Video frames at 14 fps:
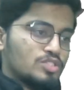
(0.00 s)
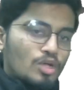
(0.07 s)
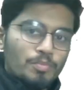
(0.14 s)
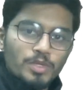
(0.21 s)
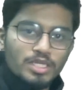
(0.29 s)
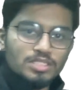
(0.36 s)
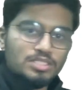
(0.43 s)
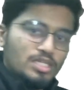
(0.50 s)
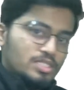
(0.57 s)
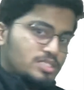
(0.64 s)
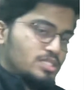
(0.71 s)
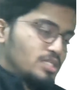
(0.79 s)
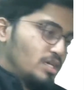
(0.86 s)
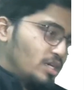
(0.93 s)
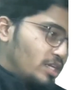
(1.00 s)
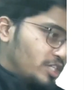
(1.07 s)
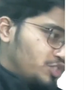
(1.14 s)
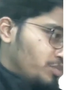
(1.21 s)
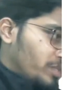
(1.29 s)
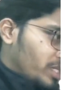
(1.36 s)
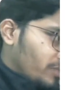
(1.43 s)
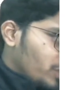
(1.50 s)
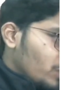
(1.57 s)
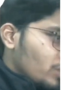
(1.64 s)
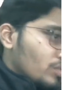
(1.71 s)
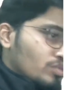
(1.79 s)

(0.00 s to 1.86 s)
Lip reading: topic is just resume review.